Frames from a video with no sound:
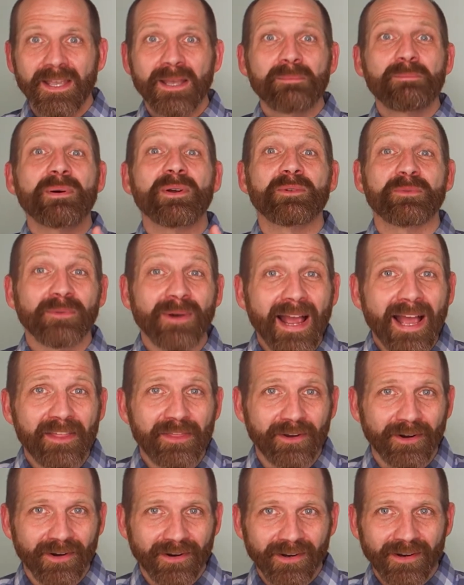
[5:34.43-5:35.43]
But
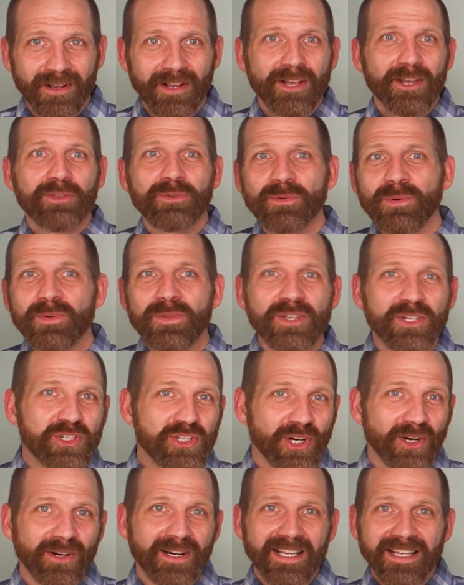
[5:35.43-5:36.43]
rather, through the
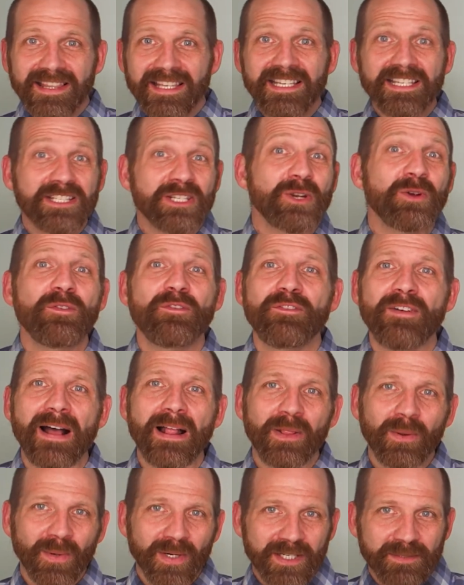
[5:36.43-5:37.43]
journey, these two
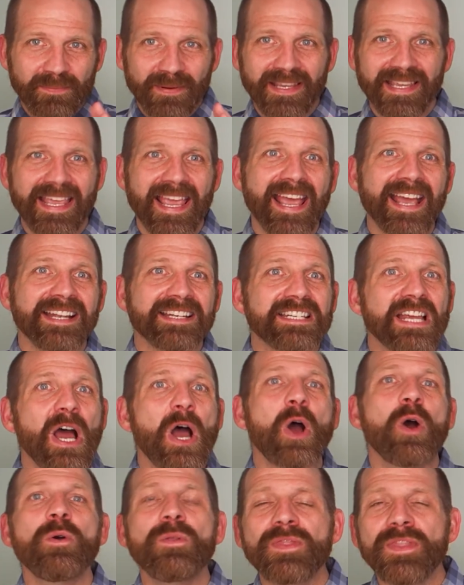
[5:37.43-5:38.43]
followers began to
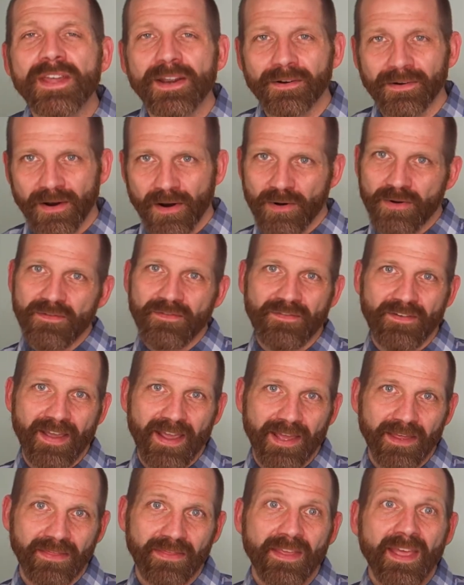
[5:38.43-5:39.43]
own their own
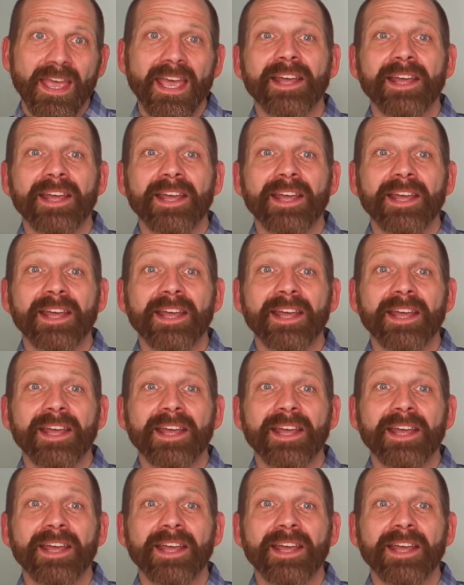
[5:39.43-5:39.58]
faith.